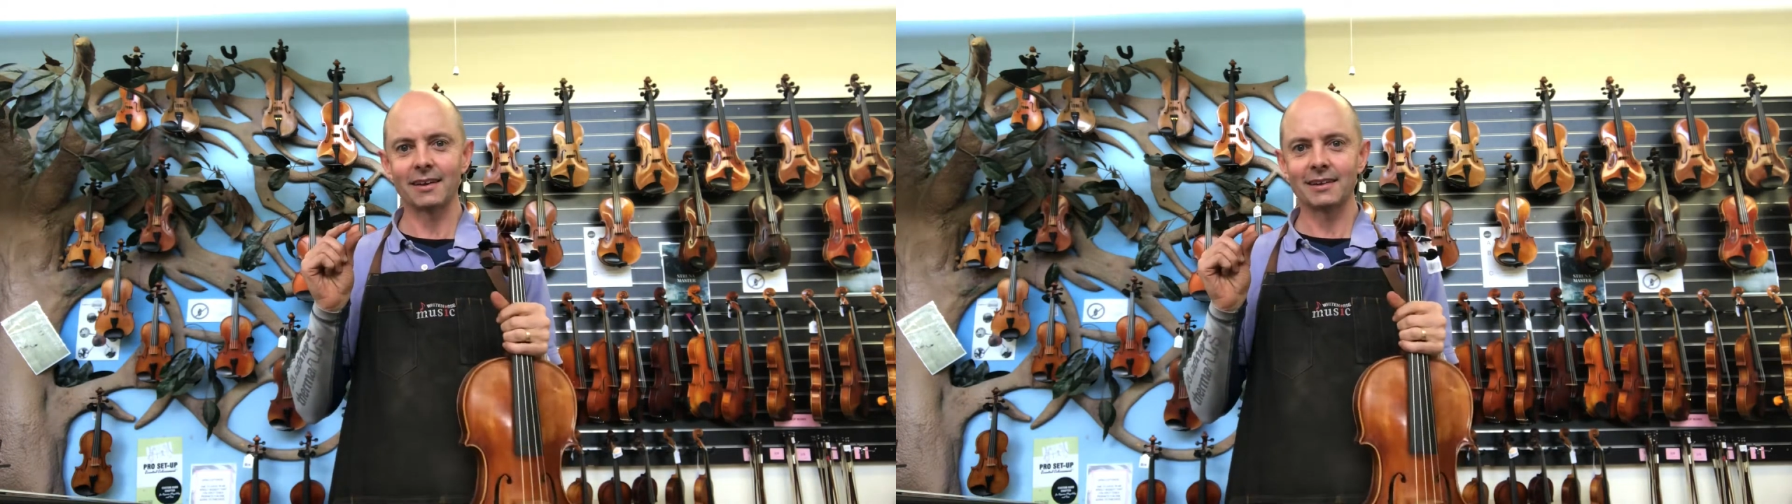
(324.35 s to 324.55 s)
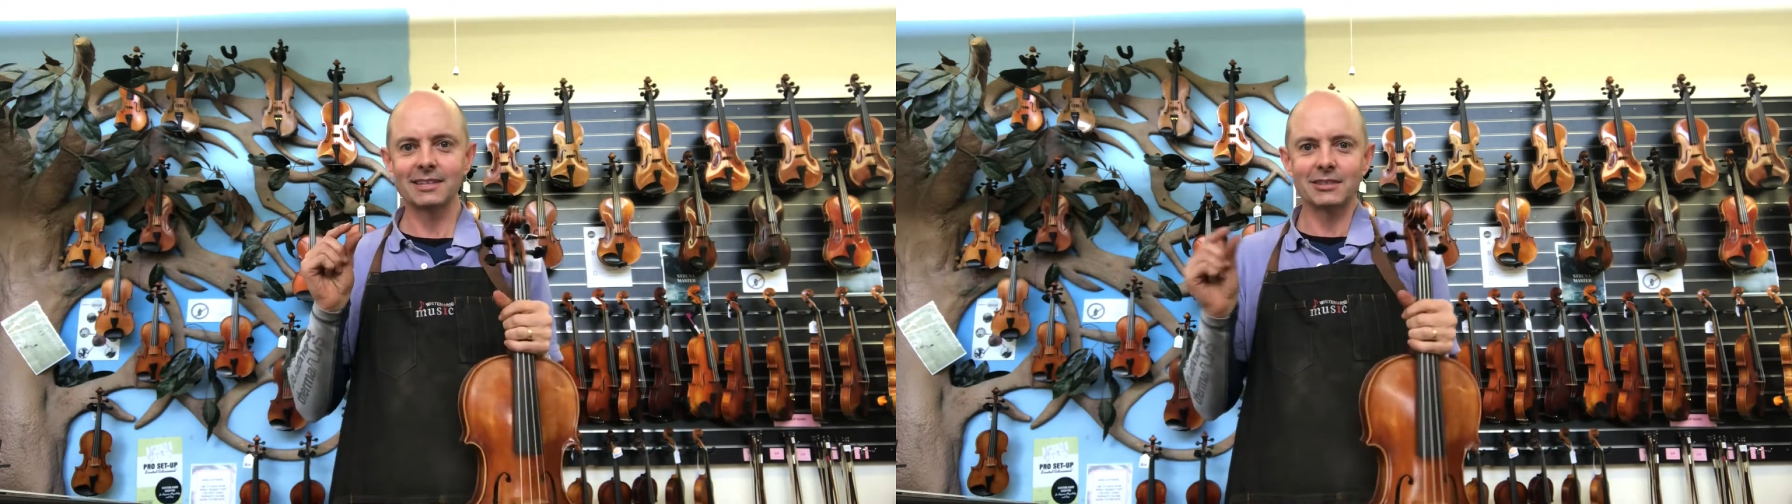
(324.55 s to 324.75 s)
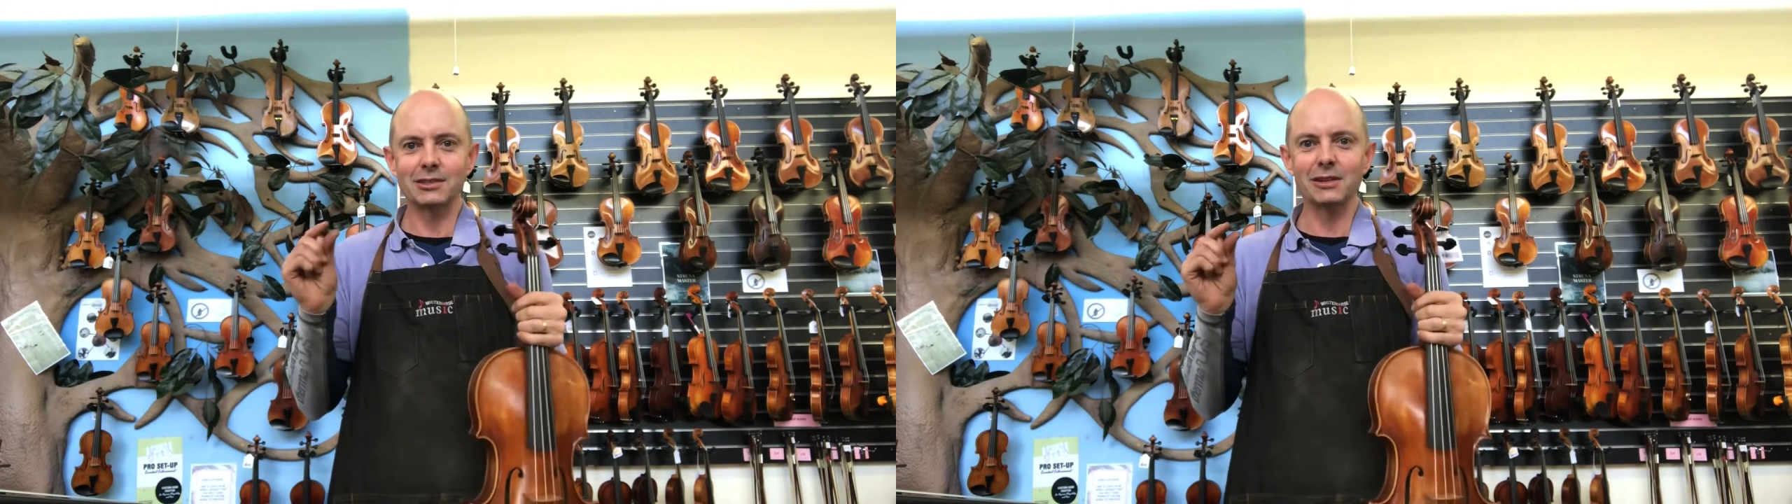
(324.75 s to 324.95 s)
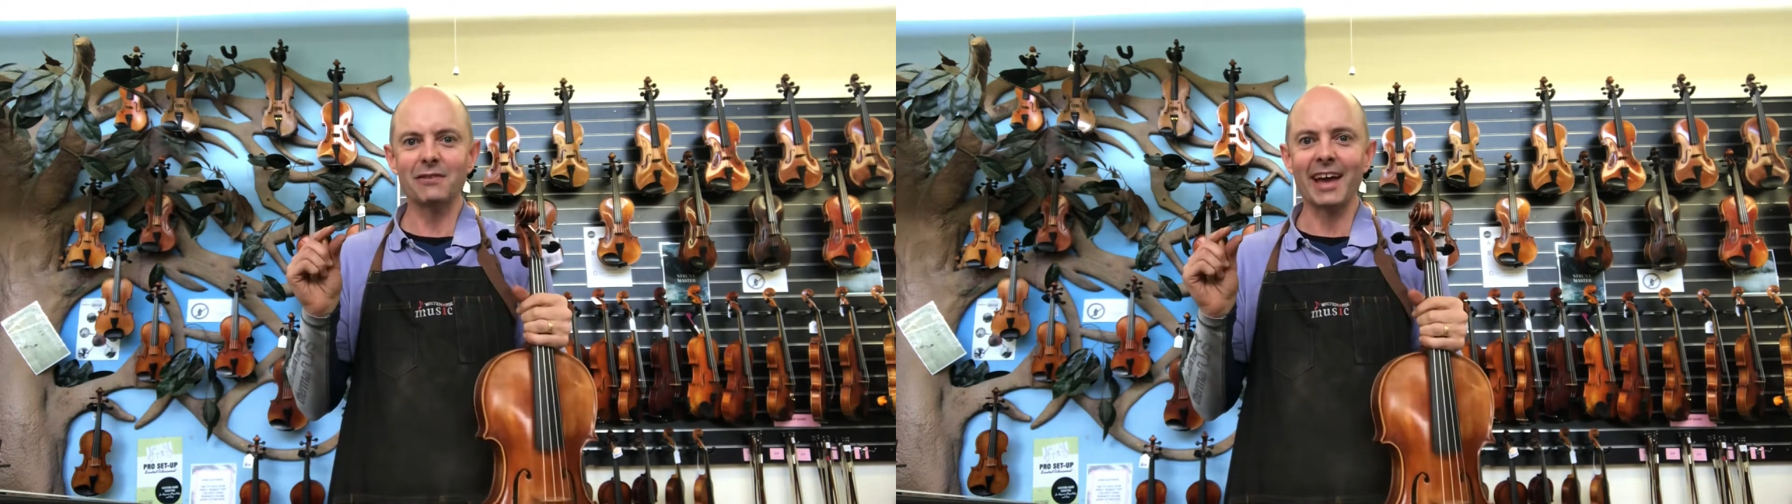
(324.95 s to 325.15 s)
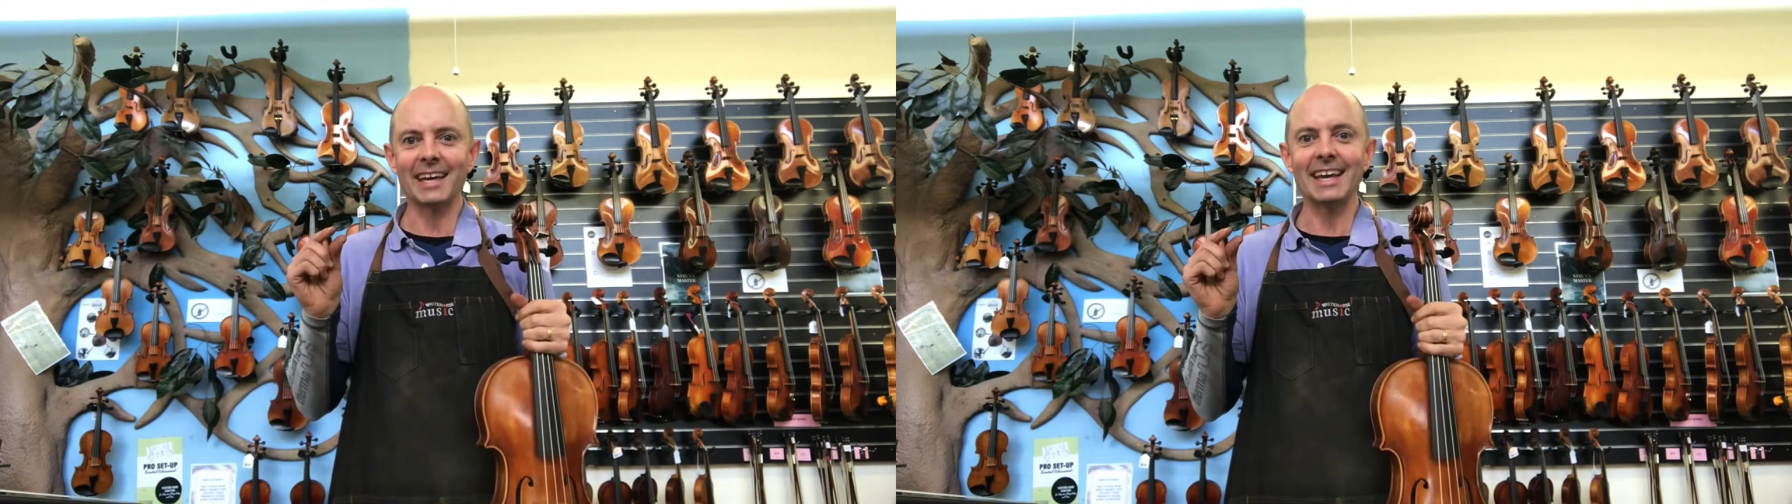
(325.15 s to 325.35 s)
because it's sort of
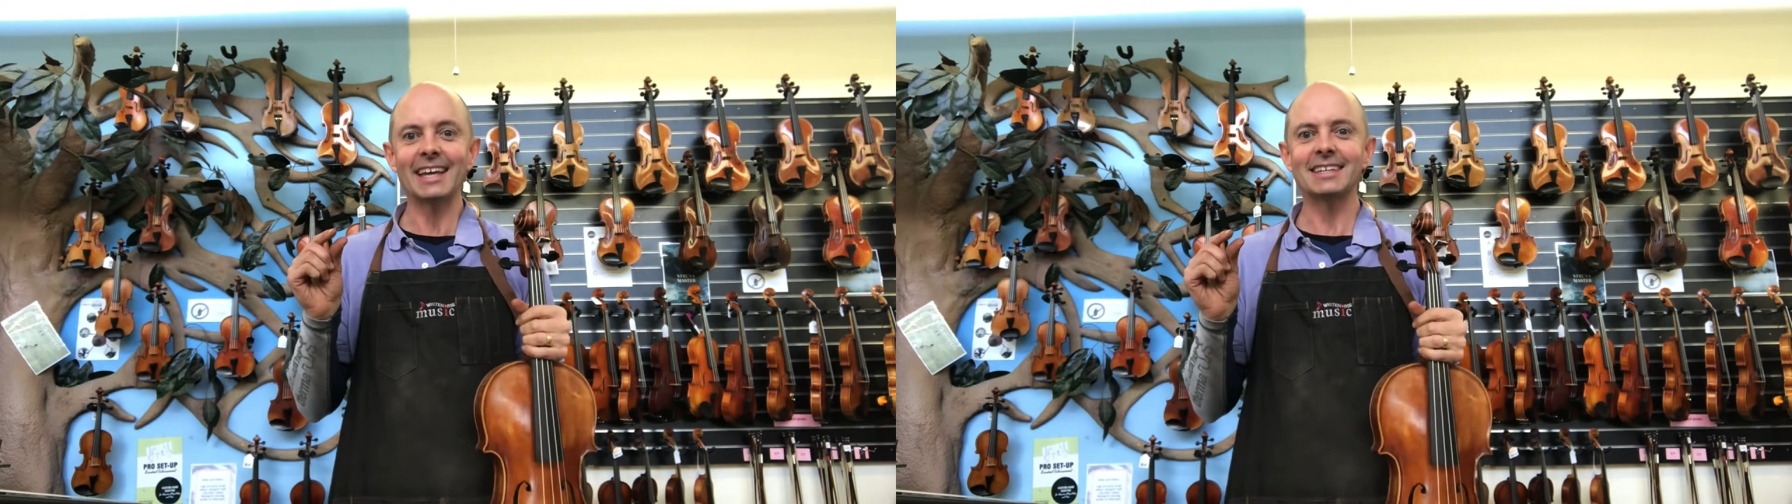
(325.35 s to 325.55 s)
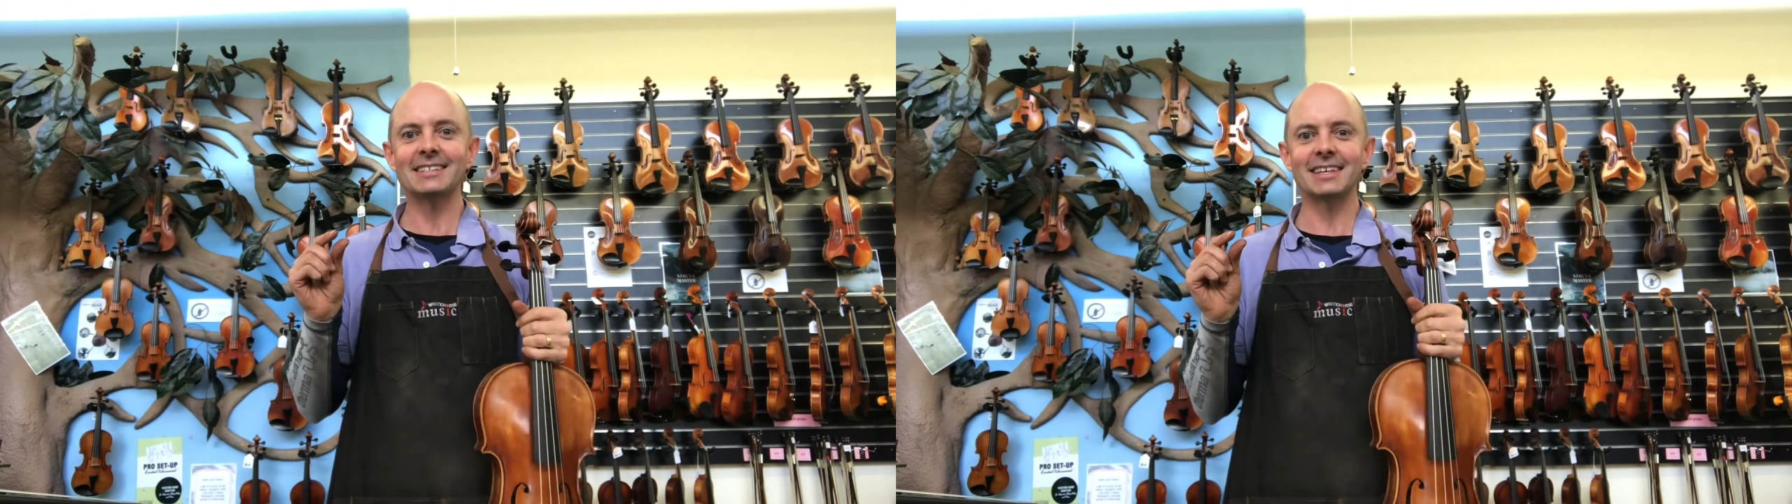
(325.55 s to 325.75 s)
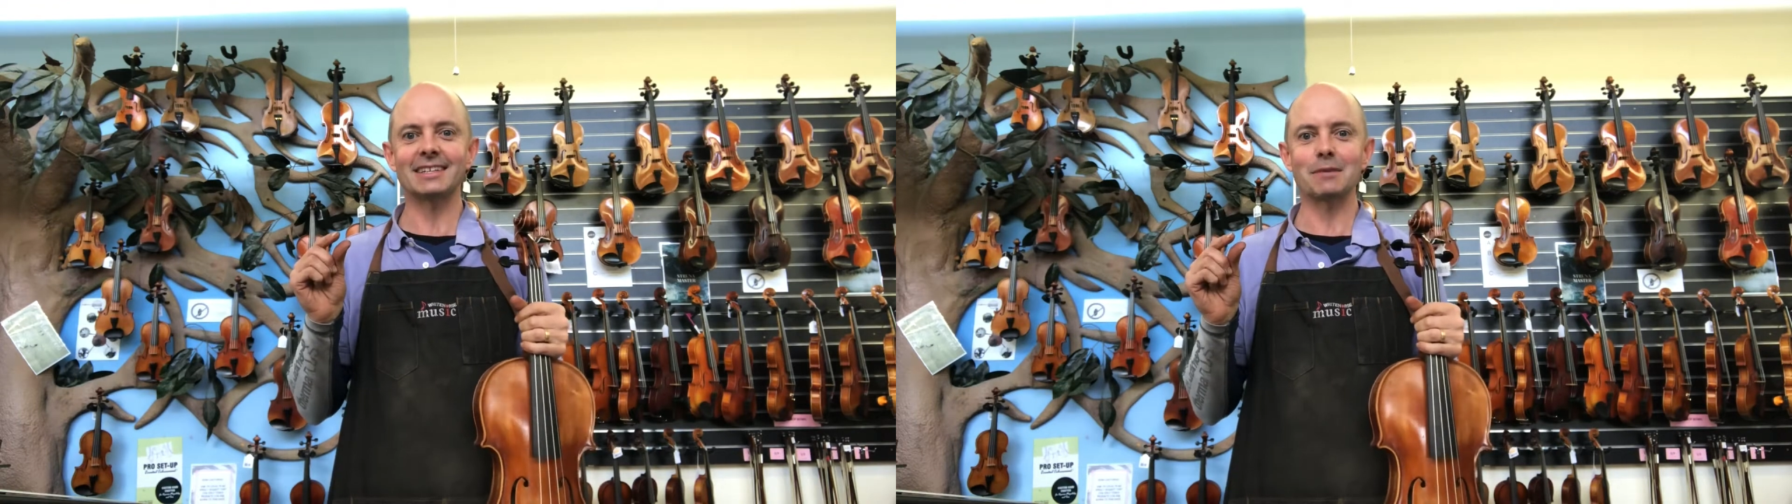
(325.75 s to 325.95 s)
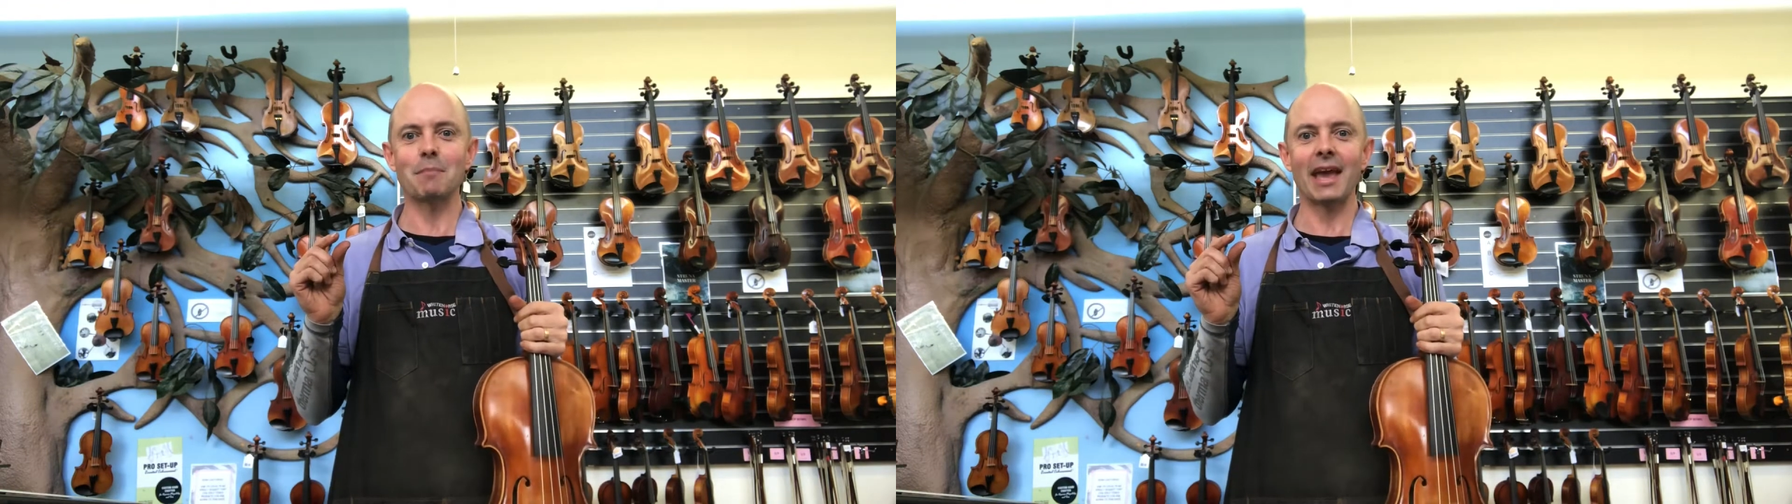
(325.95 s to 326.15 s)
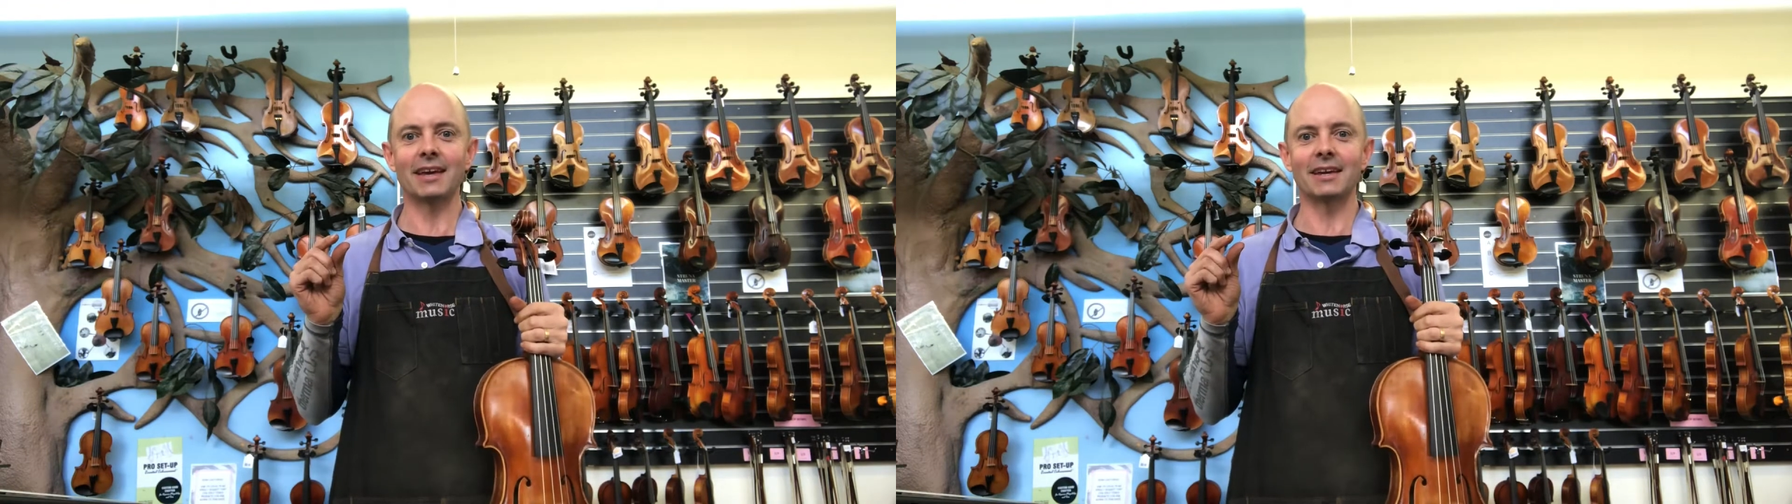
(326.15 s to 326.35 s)
like easier to
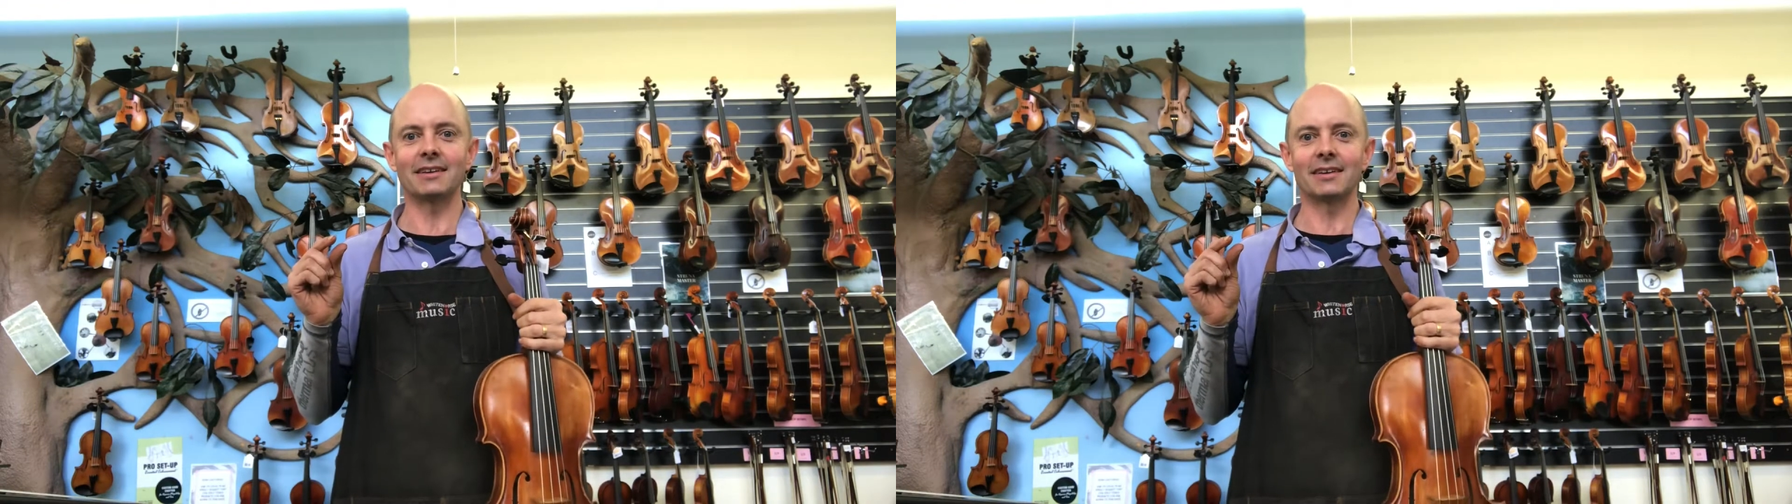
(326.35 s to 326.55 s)
make it